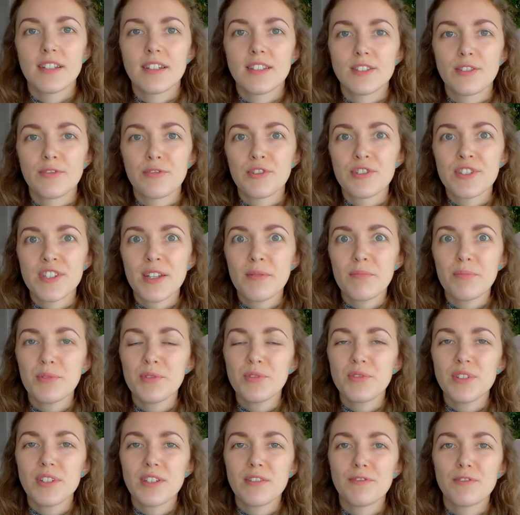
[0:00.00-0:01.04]
So for example,
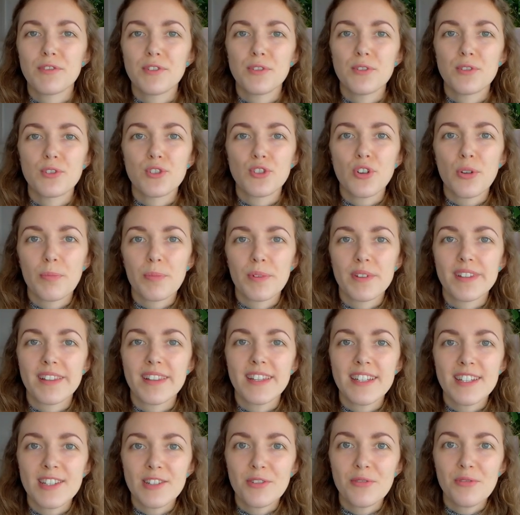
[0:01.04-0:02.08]
if you shop at
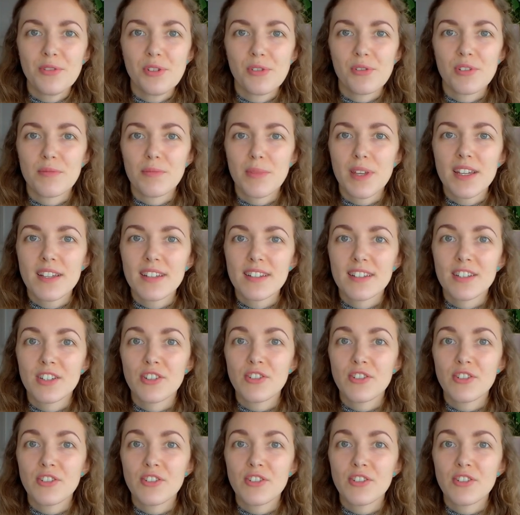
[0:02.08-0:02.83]
Lidl, you can make a